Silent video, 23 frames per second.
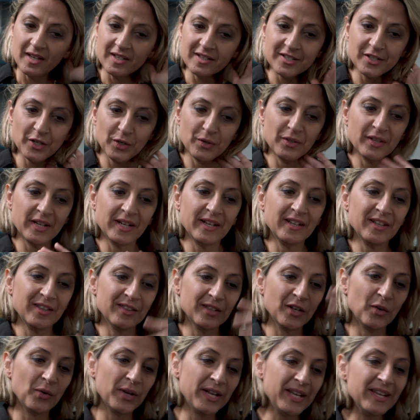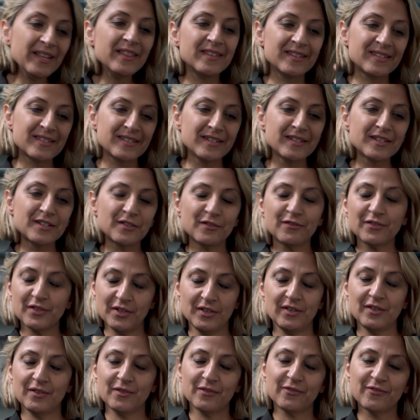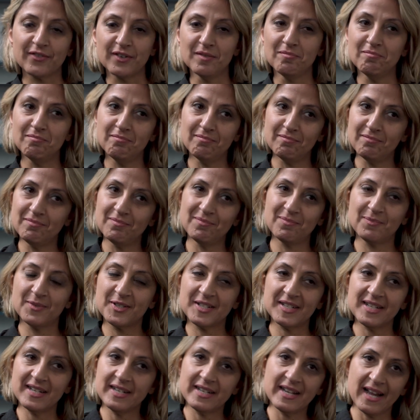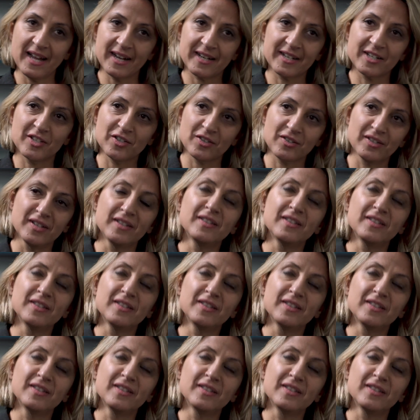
So they'll hear this interview from said actor,